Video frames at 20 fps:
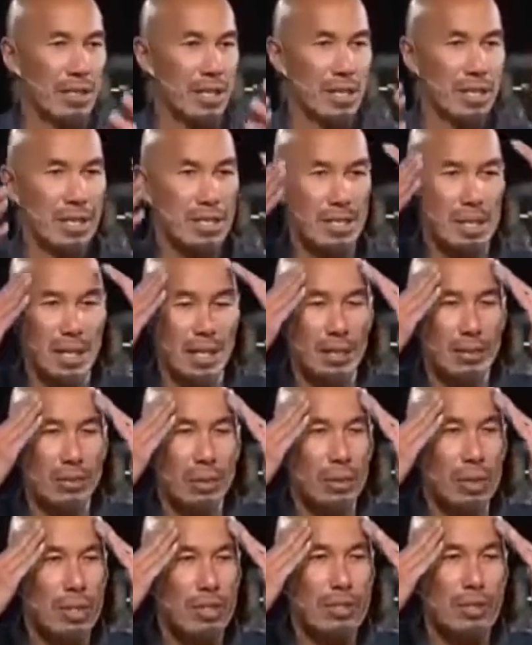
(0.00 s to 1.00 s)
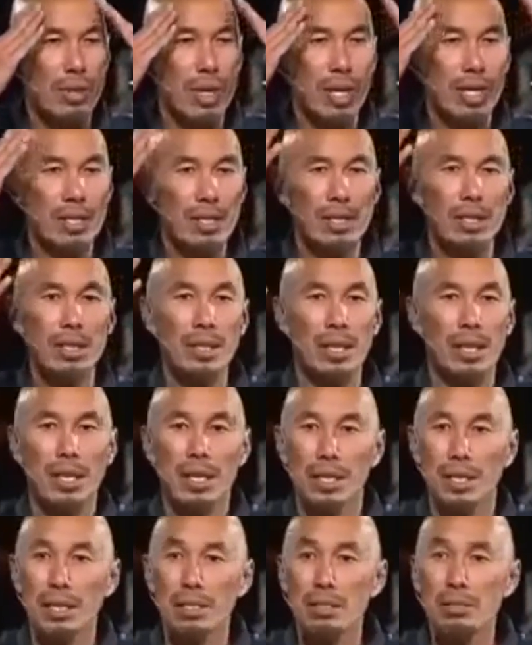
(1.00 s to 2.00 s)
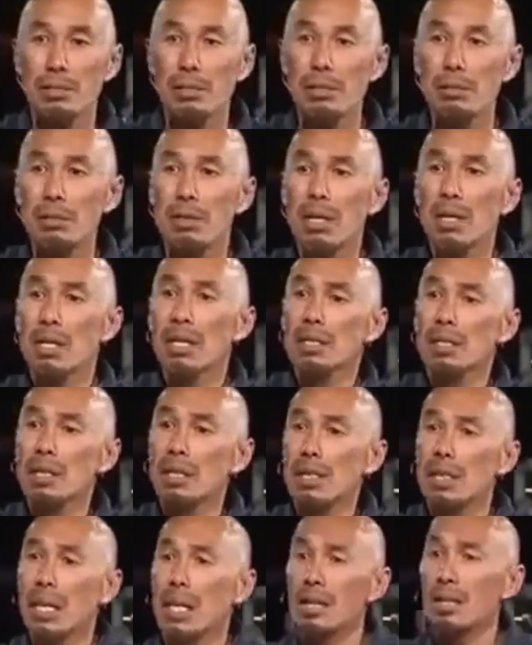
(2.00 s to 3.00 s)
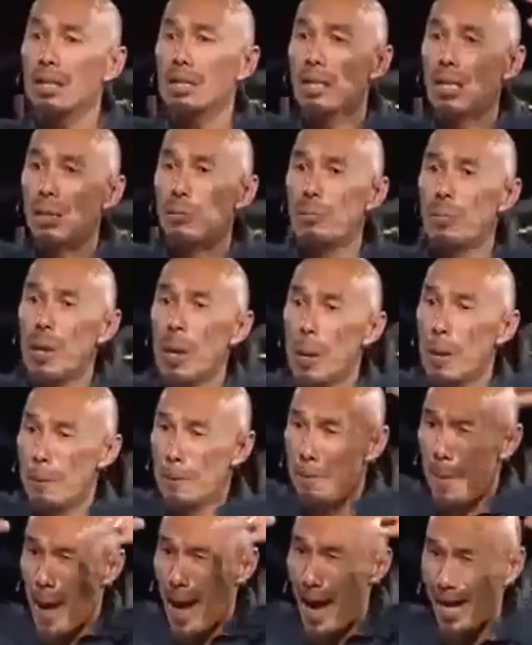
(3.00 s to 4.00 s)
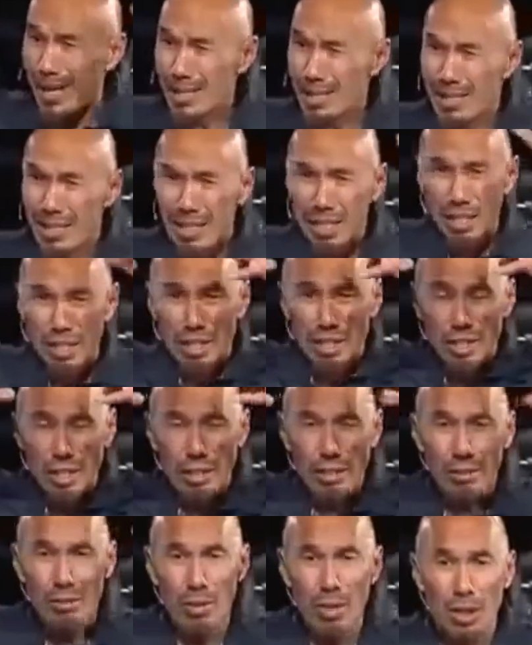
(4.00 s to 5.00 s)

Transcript: And it's like, Lord, is there anything I can do to get them back to you,